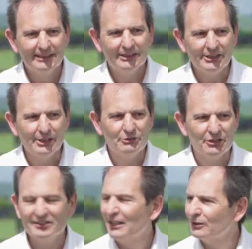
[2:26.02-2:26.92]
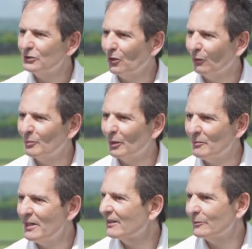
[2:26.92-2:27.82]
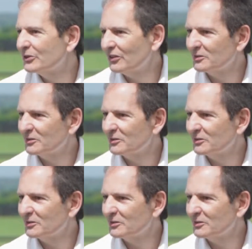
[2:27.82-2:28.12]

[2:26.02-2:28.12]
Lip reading: you know, just uncontrollable about it, which I